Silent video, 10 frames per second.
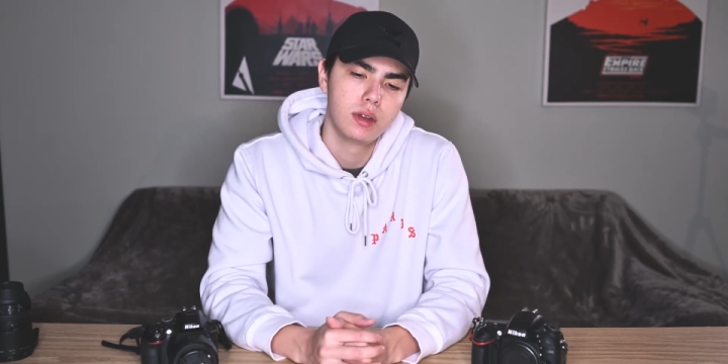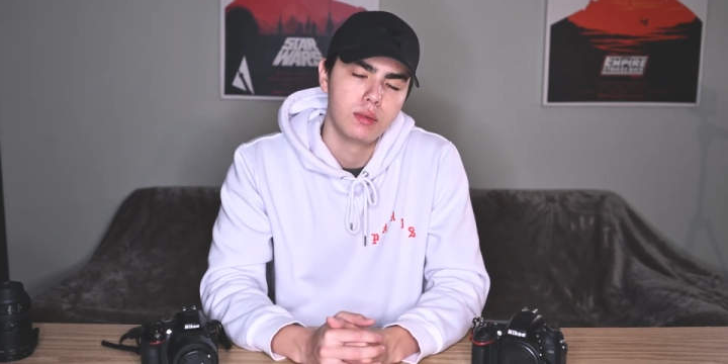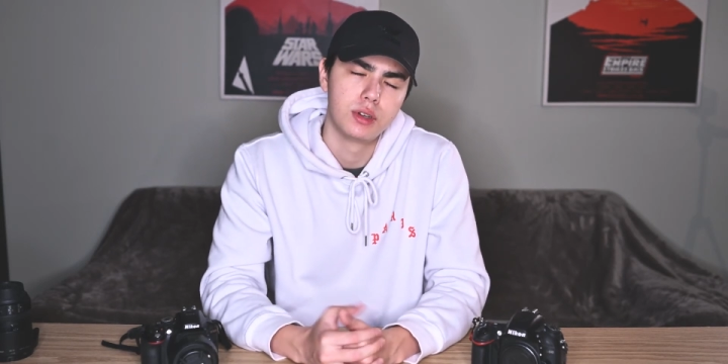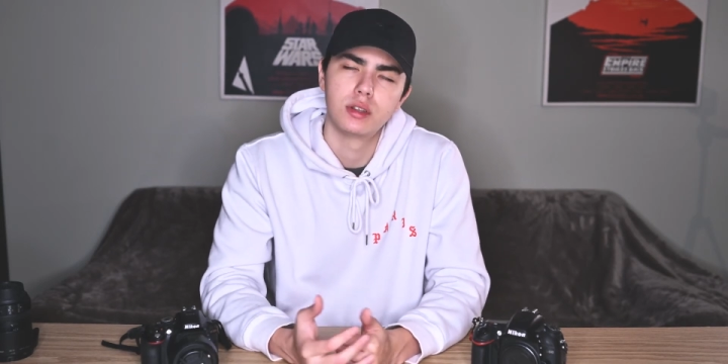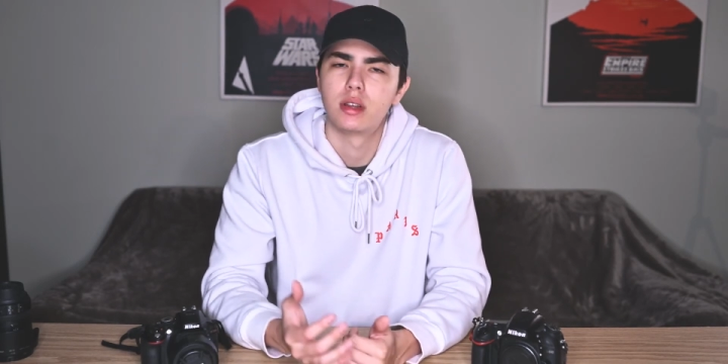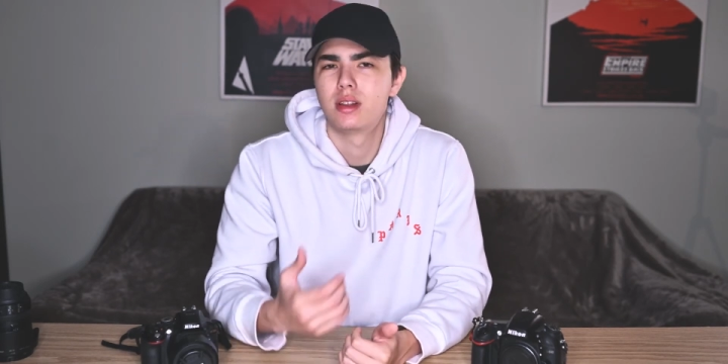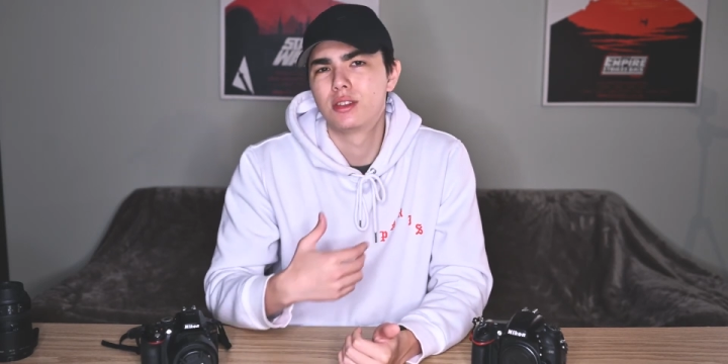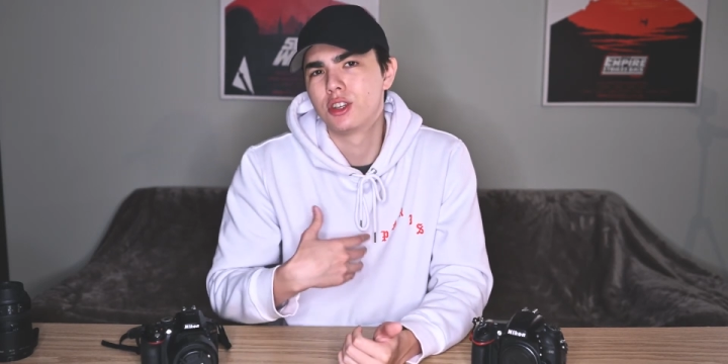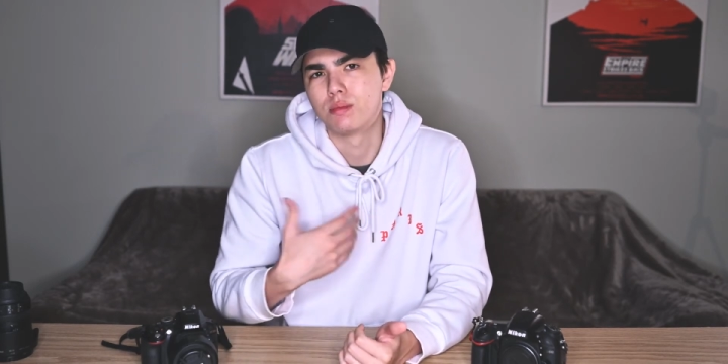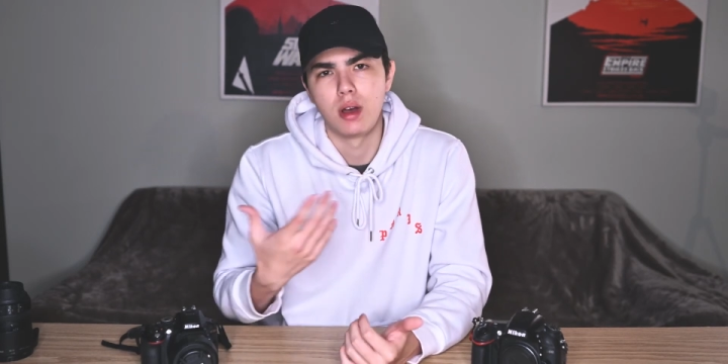which is, and
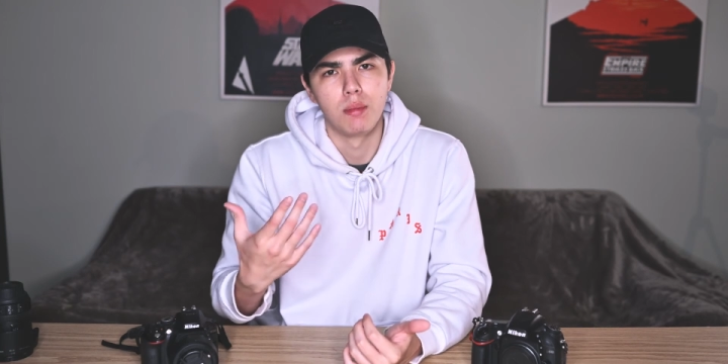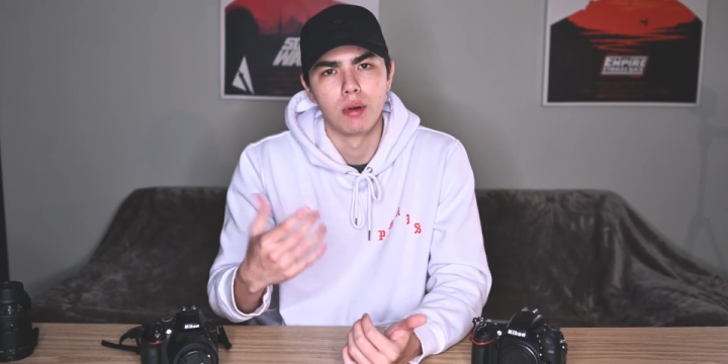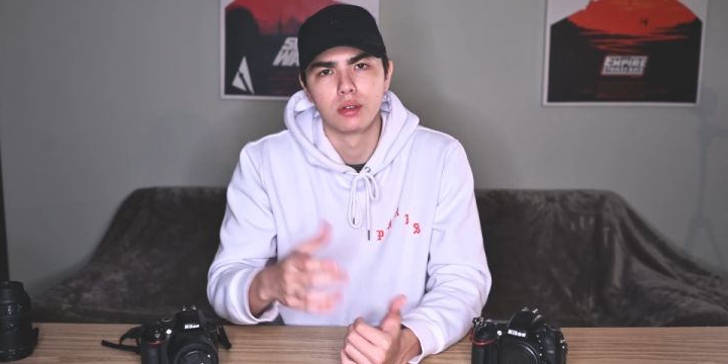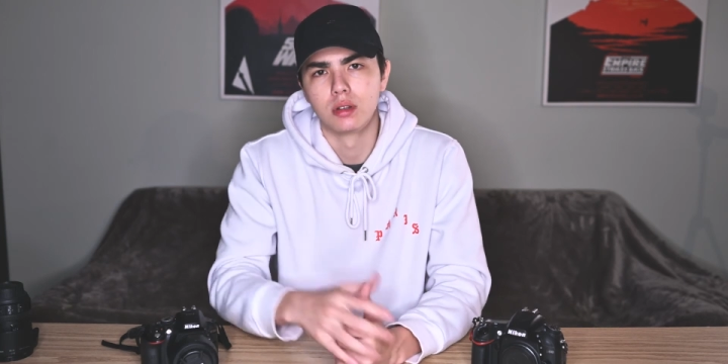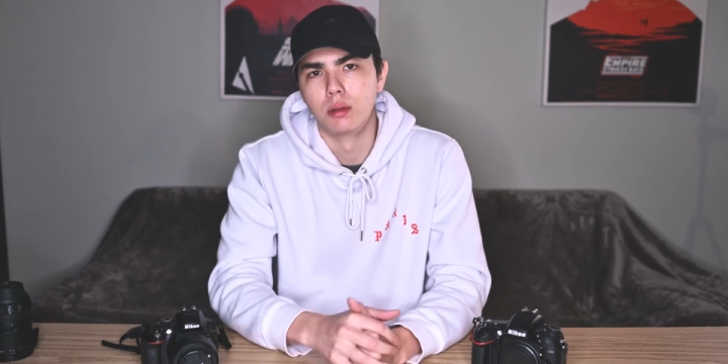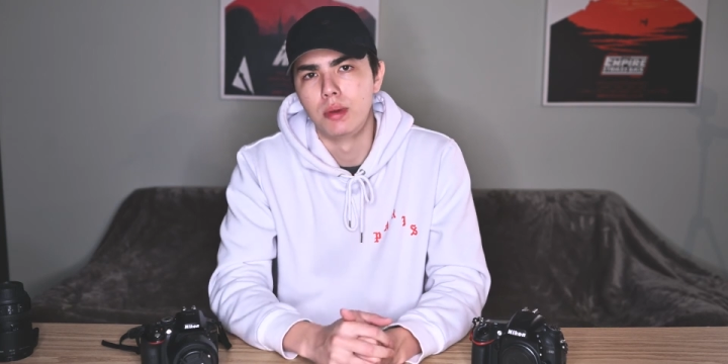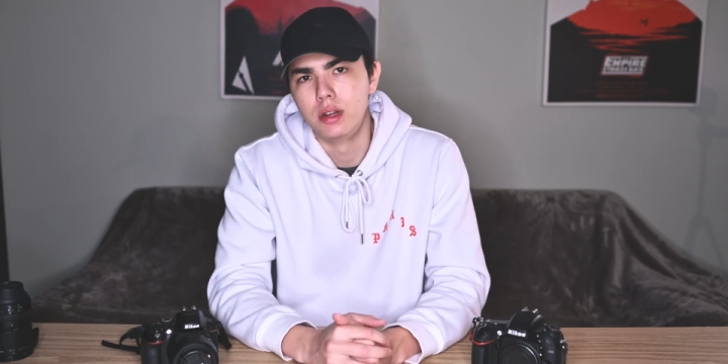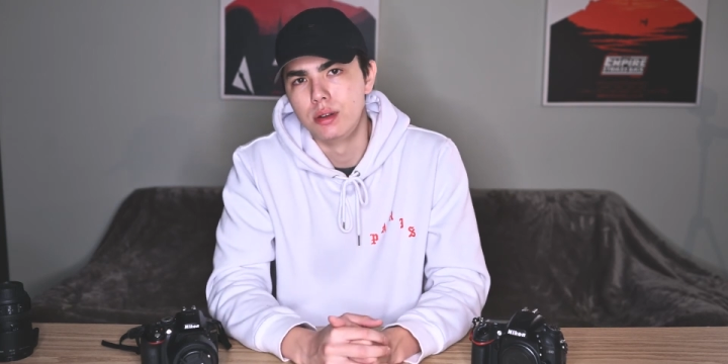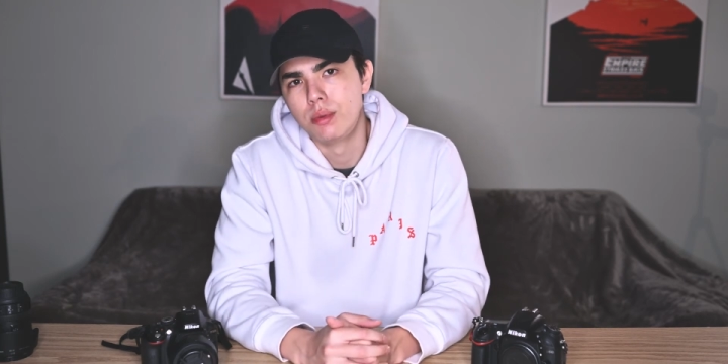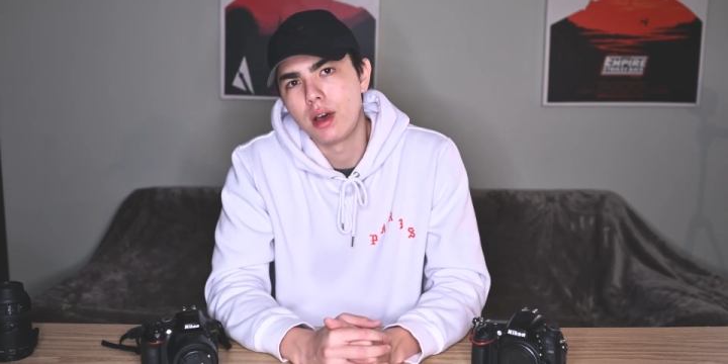it's just my personal opinion,